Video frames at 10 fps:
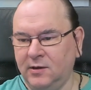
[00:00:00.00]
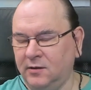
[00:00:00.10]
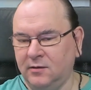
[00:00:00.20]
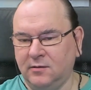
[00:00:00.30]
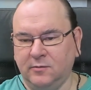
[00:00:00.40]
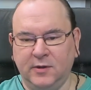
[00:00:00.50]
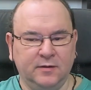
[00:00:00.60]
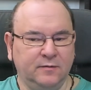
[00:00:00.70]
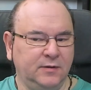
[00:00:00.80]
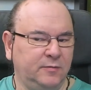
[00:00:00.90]
I thought we'd
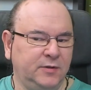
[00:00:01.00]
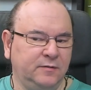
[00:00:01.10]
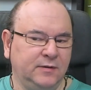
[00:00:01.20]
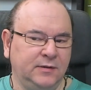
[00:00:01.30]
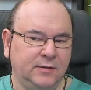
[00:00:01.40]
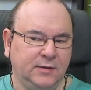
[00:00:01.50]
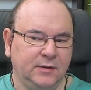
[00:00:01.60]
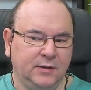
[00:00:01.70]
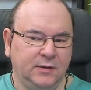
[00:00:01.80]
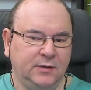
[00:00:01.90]
have a little bit of a
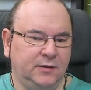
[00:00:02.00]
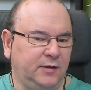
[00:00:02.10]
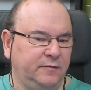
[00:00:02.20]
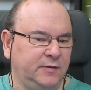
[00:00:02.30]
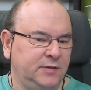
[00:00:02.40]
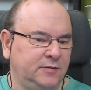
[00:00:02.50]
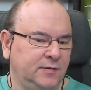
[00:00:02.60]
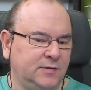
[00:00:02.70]
dive into it,